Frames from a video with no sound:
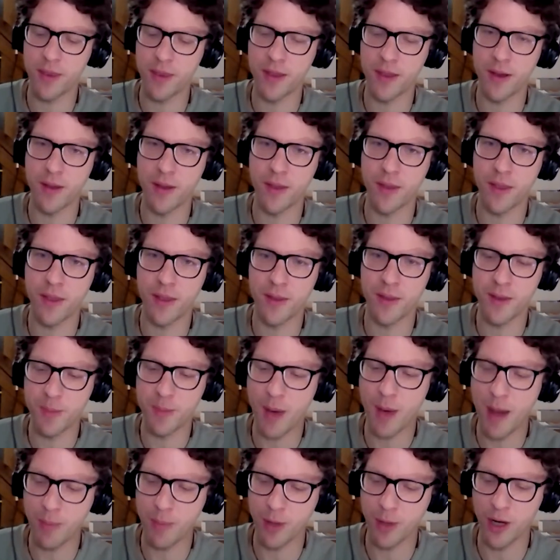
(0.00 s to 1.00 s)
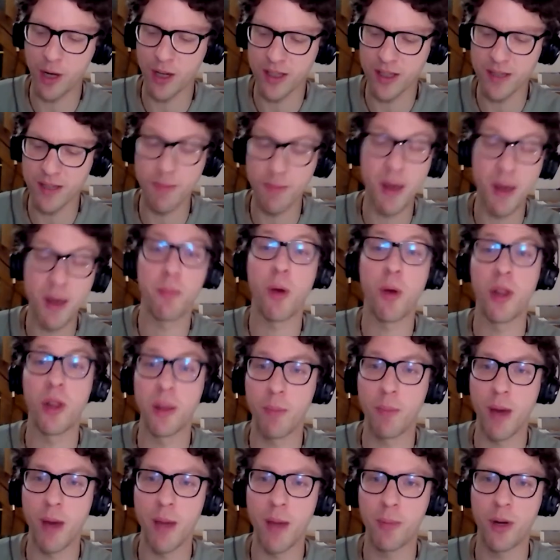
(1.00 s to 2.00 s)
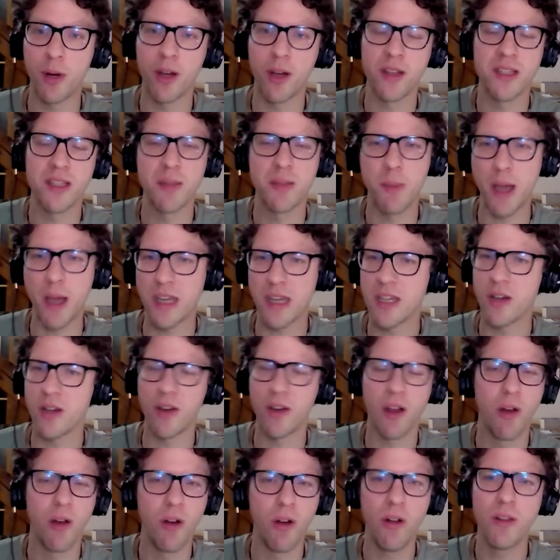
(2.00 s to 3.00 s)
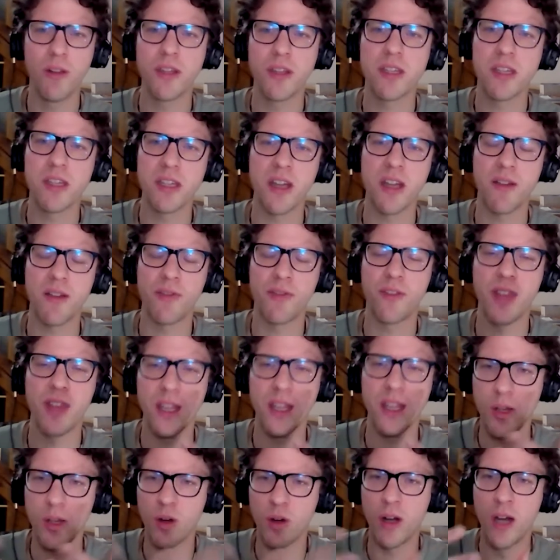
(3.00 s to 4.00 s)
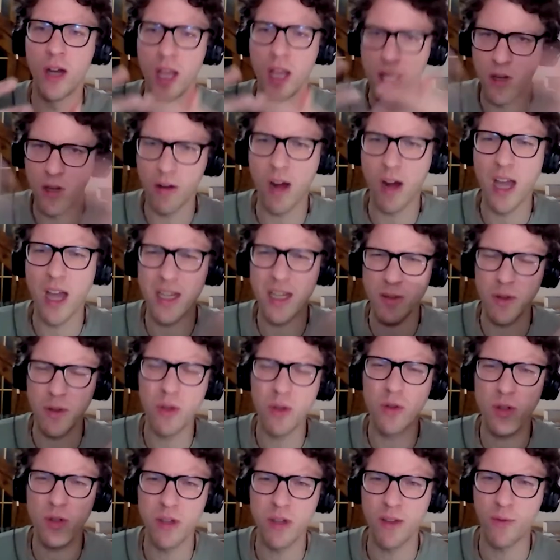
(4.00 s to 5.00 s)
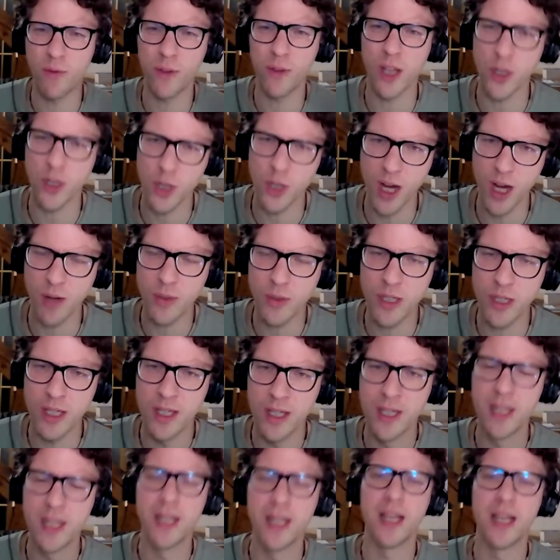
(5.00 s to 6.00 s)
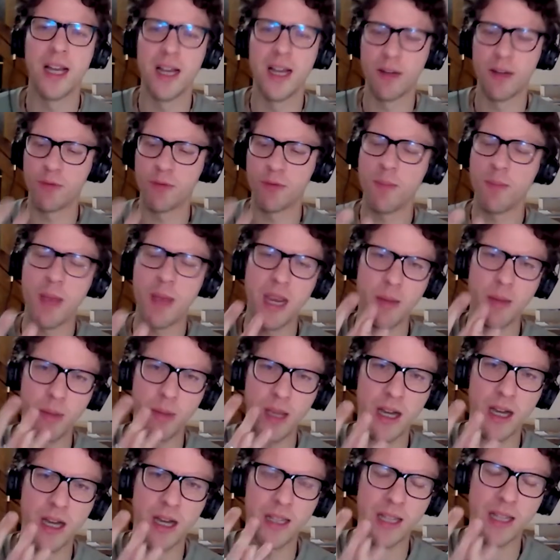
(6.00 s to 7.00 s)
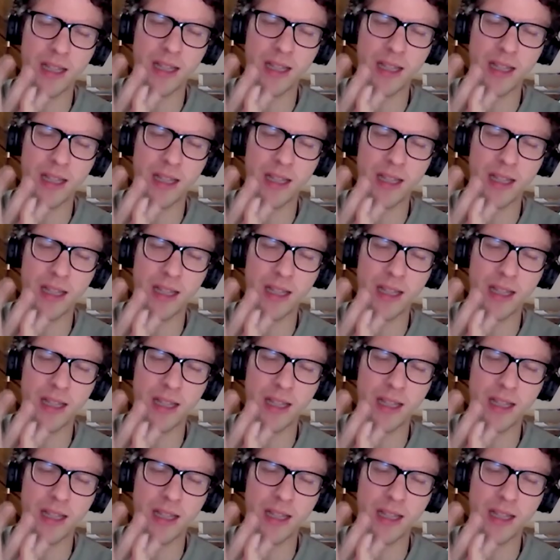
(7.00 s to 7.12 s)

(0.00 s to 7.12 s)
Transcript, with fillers: byproducts, the metabolic byproducts, the bacteria, all the stuff that your eyes will usually flush out, remain behind